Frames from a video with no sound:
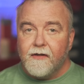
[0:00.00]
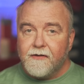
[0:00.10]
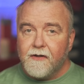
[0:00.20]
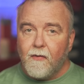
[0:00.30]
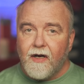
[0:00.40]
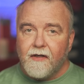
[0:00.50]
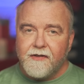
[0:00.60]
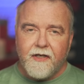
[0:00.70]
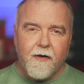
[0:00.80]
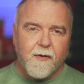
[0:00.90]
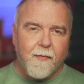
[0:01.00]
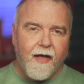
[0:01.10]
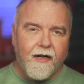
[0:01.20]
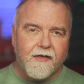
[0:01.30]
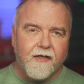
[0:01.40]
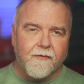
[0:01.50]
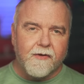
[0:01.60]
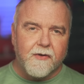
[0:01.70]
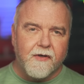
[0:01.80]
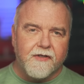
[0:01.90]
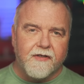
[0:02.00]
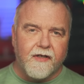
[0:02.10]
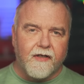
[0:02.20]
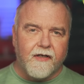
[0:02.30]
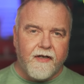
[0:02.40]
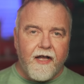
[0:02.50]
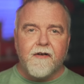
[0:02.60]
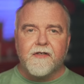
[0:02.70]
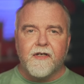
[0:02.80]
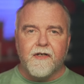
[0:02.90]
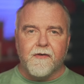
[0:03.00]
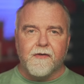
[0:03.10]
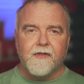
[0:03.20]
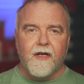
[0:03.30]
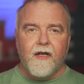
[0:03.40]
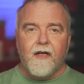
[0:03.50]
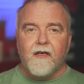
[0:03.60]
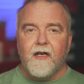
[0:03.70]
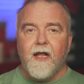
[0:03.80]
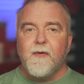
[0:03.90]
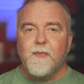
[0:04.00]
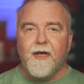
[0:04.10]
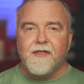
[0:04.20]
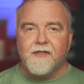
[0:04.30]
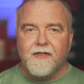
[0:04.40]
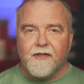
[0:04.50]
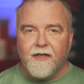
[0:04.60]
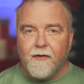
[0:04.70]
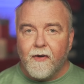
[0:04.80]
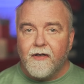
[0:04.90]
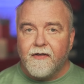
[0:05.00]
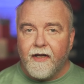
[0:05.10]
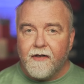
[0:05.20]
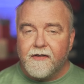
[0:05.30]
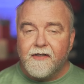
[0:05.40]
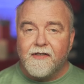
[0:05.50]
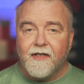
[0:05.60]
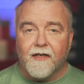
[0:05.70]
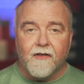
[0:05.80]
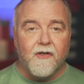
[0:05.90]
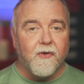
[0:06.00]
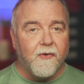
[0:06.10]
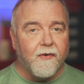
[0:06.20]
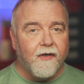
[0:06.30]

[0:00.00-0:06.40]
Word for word: So while cgroups manage the resources that containers can use, namespaces dictate what containers can see and do.